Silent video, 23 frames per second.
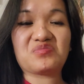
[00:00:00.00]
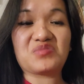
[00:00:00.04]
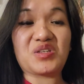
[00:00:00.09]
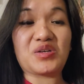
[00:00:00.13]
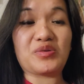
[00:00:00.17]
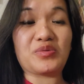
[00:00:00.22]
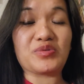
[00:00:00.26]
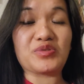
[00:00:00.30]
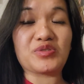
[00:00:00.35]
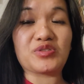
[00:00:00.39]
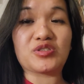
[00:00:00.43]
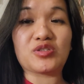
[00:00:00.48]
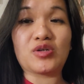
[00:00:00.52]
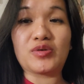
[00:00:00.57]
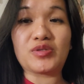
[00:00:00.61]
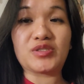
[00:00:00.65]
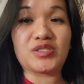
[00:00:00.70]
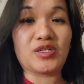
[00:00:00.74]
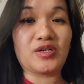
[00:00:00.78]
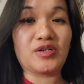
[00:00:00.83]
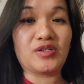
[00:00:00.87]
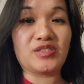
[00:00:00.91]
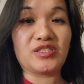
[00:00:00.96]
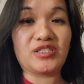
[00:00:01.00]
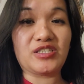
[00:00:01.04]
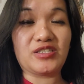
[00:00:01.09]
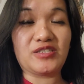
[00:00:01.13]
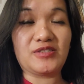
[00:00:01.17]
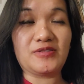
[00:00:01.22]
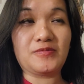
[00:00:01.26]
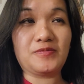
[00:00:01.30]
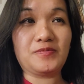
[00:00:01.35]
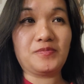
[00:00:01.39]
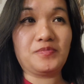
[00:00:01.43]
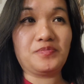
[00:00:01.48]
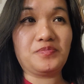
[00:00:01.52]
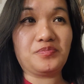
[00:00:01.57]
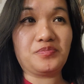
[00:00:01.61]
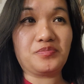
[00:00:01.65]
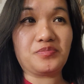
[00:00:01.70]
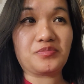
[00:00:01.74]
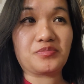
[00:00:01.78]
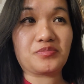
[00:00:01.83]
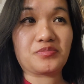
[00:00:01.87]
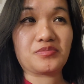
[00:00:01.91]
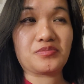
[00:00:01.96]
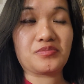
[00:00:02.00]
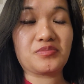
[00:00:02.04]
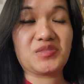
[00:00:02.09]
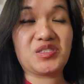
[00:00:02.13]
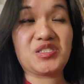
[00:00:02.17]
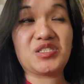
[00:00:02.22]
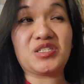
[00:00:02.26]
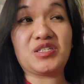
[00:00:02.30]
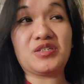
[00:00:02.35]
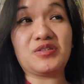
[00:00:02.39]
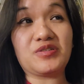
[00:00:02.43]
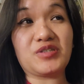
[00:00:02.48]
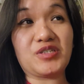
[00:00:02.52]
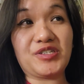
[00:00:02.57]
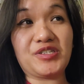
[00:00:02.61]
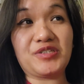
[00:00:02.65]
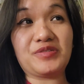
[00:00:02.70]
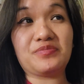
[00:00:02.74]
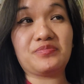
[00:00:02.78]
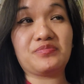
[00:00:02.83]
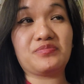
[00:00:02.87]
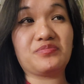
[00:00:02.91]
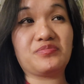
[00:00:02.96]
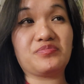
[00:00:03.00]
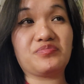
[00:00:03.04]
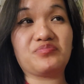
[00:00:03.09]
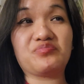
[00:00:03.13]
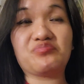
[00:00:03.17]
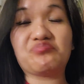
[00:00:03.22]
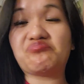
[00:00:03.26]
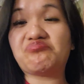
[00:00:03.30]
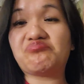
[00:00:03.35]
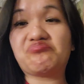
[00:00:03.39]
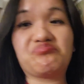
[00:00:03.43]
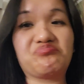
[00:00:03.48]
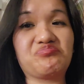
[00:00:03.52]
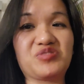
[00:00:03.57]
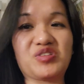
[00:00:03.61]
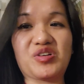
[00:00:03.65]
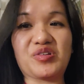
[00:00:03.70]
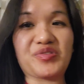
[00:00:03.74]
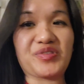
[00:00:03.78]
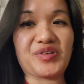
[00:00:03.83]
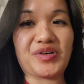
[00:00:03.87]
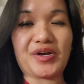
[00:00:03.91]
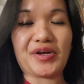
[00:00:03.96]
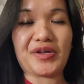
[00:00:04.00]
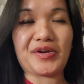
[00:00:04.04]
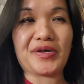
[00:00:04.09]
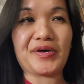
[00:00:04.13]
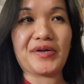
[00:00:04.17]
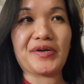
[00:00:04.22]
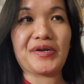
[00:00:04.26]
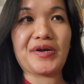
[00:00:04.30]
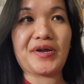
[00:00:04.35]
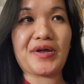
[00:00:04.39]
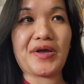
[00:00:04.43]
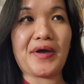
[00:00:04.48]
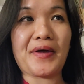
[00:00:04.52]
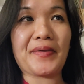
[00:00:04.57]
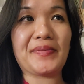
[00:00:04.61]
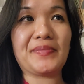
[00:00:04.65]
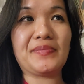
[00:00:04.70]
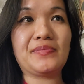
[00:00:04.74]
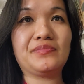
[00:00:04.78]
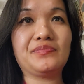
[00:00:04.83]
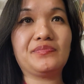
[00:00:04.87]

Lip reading: it was so salty. It's still good. Don't think I'd get it again.